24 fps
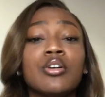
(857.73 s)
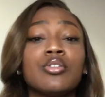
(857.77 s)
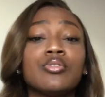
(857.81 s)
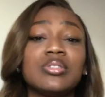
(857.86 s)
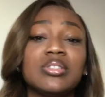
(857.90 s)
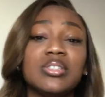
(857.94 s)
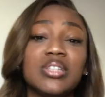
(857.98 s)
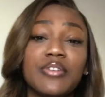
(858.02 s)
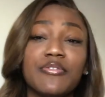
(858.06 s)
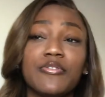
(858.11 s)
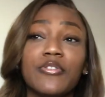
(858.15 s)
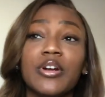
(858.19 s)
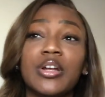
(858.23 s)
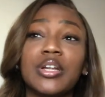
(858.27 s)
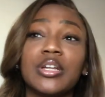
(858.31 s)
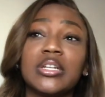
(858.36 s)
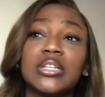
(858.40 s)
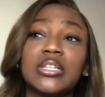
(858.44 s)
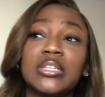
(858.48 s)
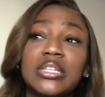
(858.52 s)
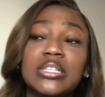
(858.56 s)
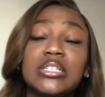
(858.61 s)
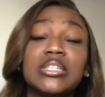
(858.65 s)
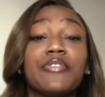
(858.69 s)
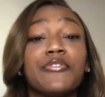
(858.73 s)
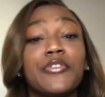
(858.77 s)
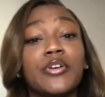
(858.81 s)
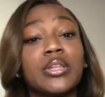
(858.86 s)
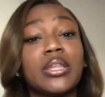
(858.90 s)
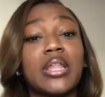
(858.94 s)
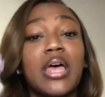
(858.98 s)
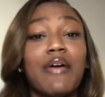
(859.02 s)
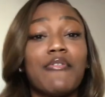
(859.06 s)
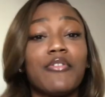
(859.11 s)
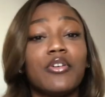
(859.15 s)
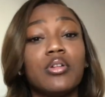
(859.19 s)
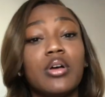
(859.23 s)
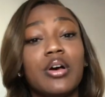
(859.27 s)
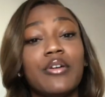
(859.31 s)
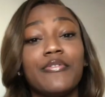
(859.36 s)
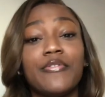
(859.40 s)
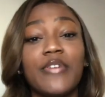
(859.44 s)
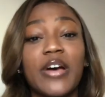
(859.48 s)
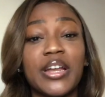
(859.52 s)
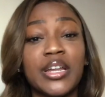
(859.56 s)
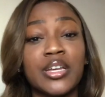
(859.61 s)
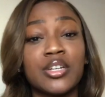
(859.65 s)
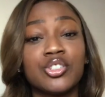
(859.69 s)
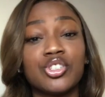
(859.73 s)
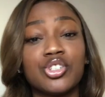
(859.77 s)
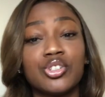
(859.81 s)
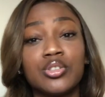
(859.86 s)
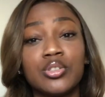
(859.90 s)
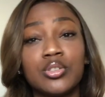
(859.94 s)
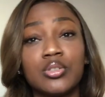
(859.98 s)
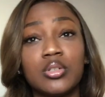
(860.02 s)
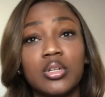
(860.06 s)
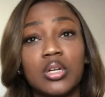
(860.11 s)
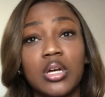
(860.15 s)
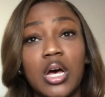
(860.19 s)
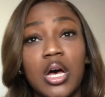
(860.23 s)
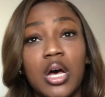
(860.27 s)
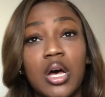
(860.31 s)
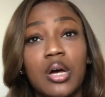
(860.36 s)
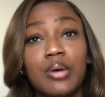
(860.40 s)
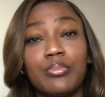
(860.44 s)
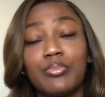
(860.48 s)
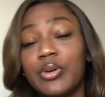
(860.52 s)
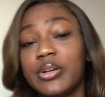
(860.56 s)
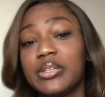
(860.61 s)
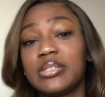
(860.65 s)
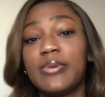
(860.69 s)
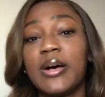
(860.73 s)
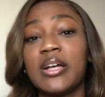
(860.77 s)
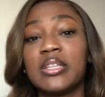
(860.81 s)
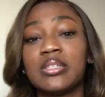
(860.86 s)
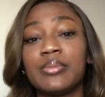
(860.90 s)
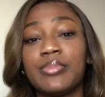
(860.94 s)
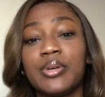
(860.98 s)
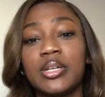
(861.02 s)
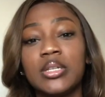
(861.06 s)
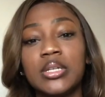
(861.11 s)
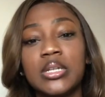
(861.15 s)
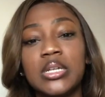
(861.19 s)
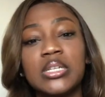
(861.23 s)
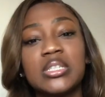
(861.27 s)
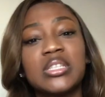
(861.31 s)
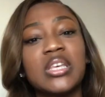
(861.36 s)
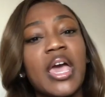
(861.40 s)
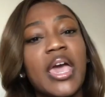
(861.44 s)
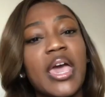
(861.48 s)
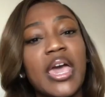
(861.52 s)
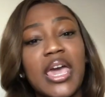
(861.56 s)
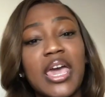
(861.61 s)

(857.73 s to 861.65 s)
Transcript: those different level of financial responsibilities.